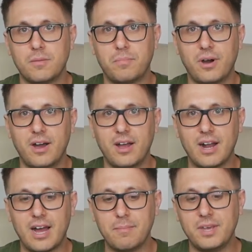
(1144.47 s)

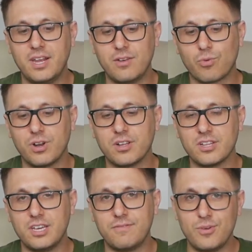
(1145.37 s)
but I mean,
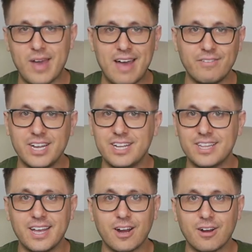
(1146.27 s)
really, if you have it in
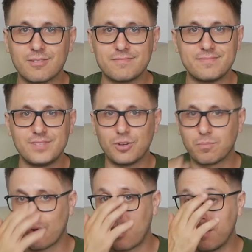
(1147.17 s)
there, you're
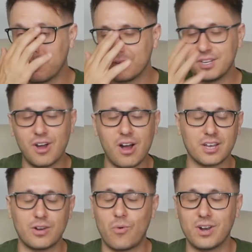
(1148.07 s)
probably not
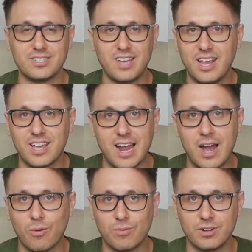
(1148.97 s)
going to want to take it
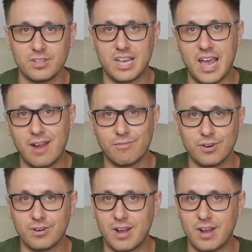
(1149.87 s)
out really ever.